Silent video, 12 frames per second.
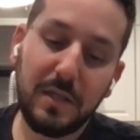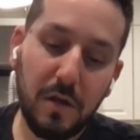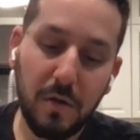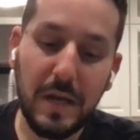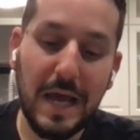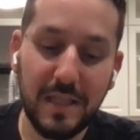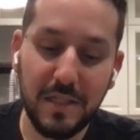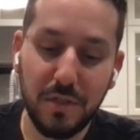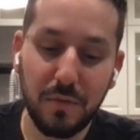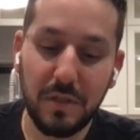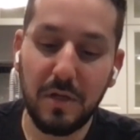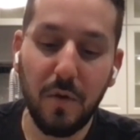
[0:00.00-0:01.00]
you know, not
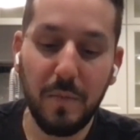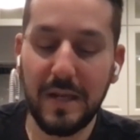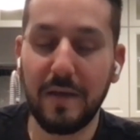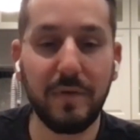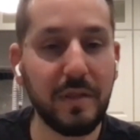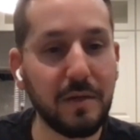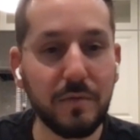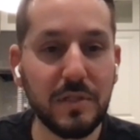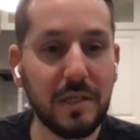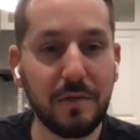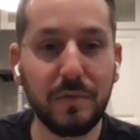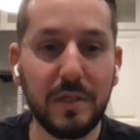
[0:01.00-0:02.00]
that you would know, but everything
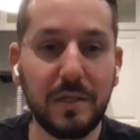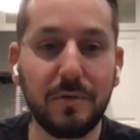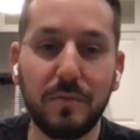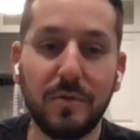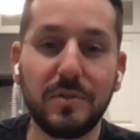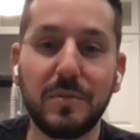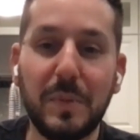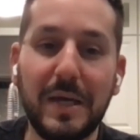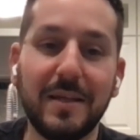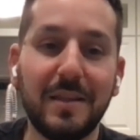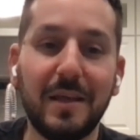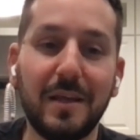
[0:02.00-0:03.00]
was like really gross
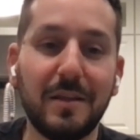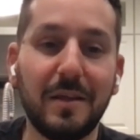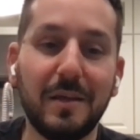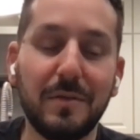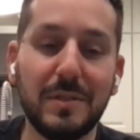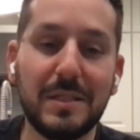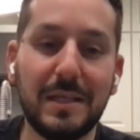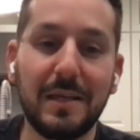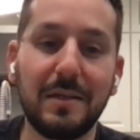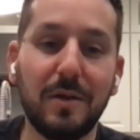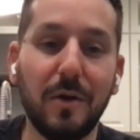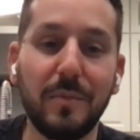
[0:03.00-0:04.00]
back then. Like it was
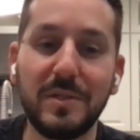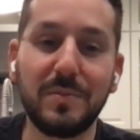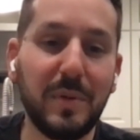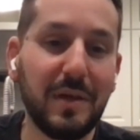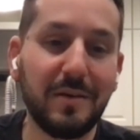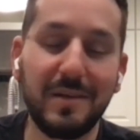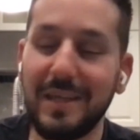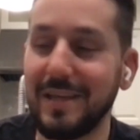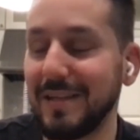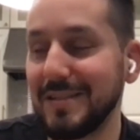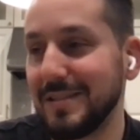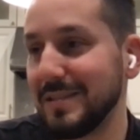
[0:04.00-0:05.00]
like garbage pail
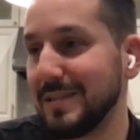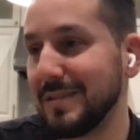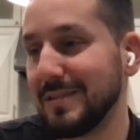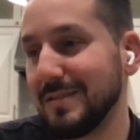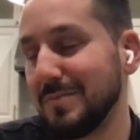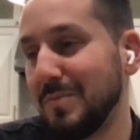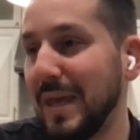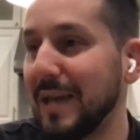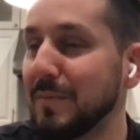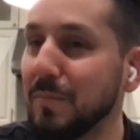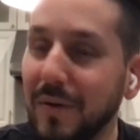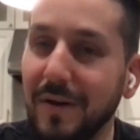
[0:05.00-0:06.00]
kids and
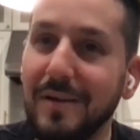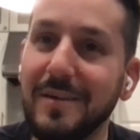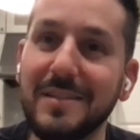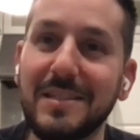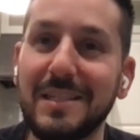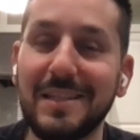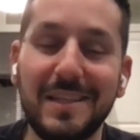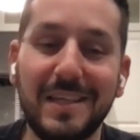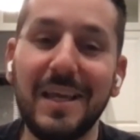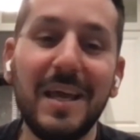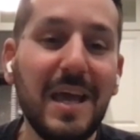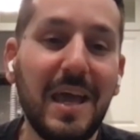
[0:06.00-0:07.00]
Madballs and
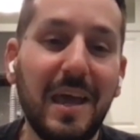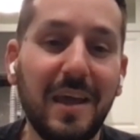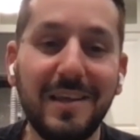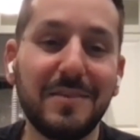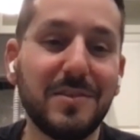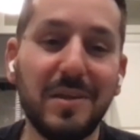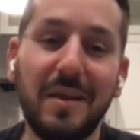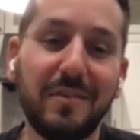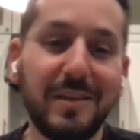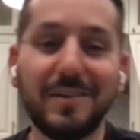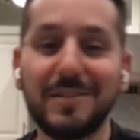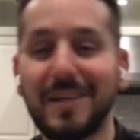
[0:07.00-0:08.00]
like it was,
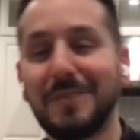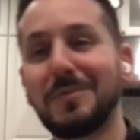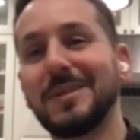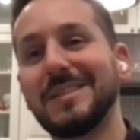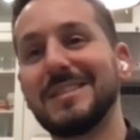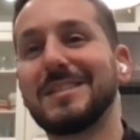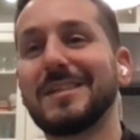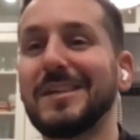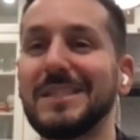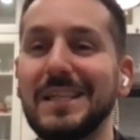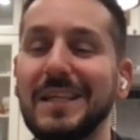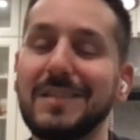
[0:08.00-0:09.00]
everything was like really
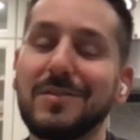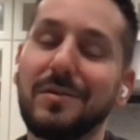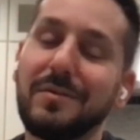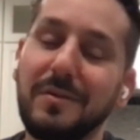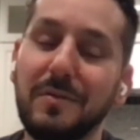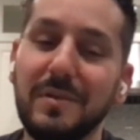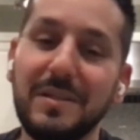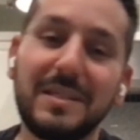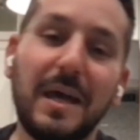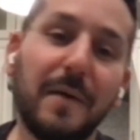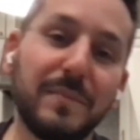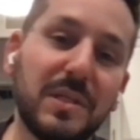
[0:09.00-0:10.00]
disgusting and sort of over the
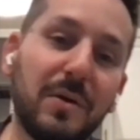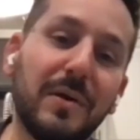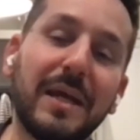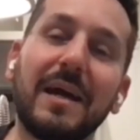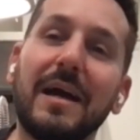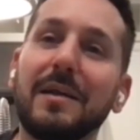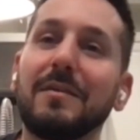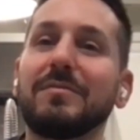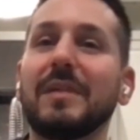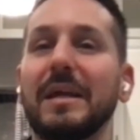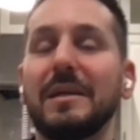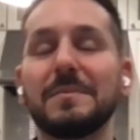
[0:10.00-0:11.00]
top. So I kind
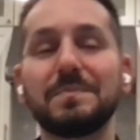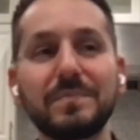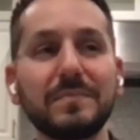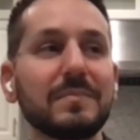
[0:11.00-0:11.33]
of like,